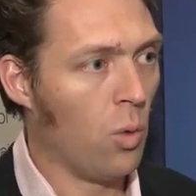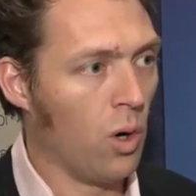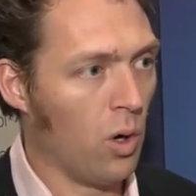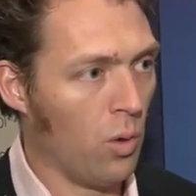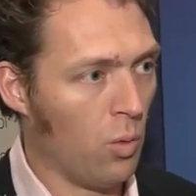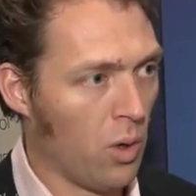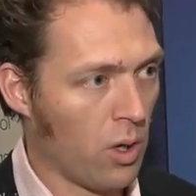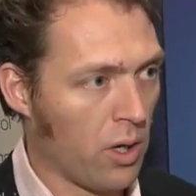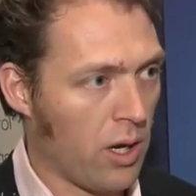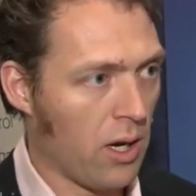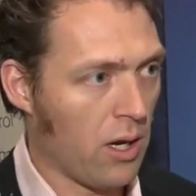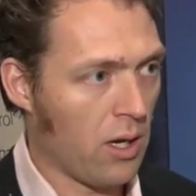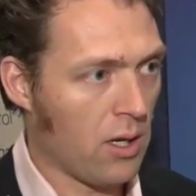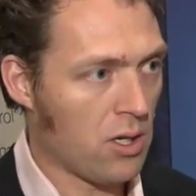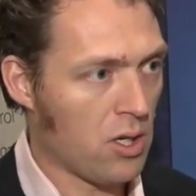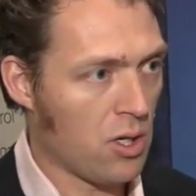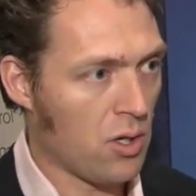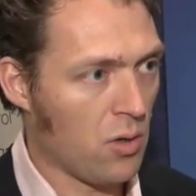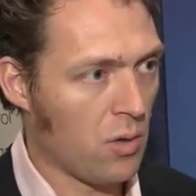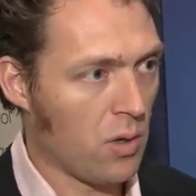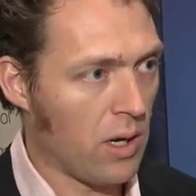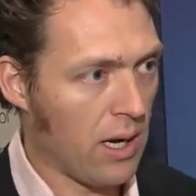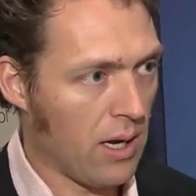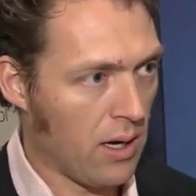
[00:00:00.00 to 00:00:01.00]
We're working
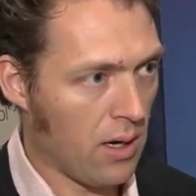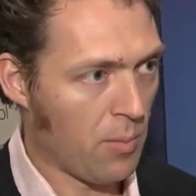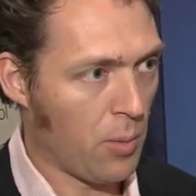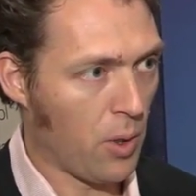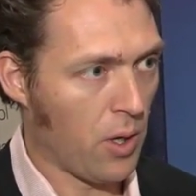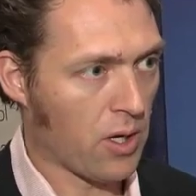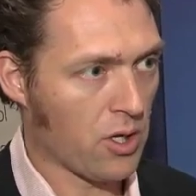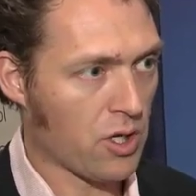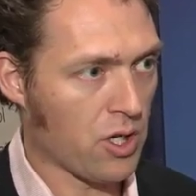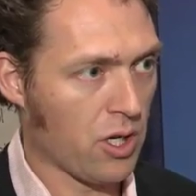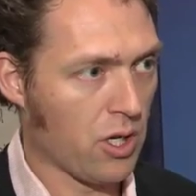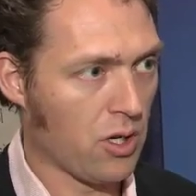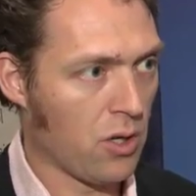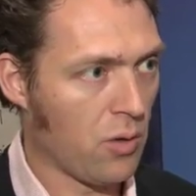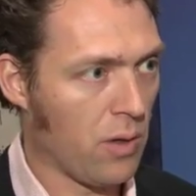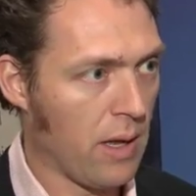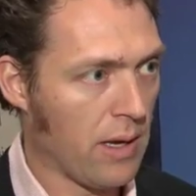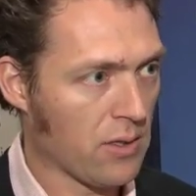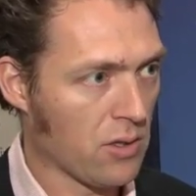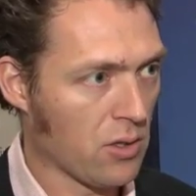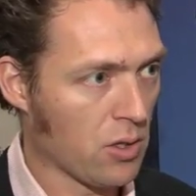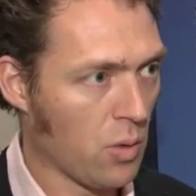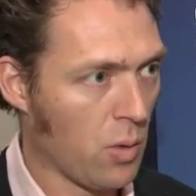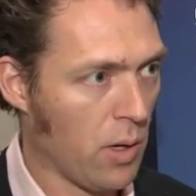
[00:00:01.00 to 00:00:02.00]
to get into production in two
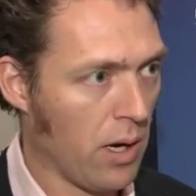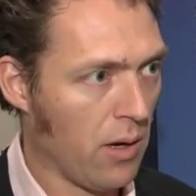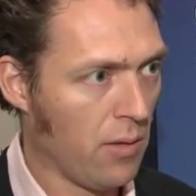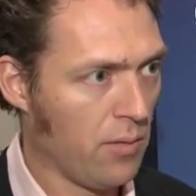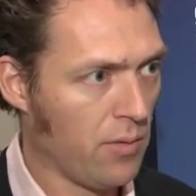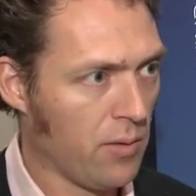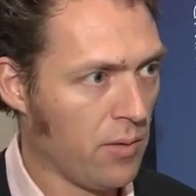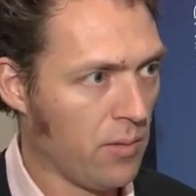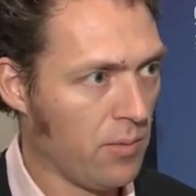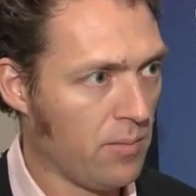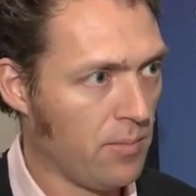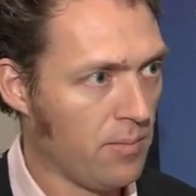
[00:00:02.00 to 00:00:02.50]
thousand twelve.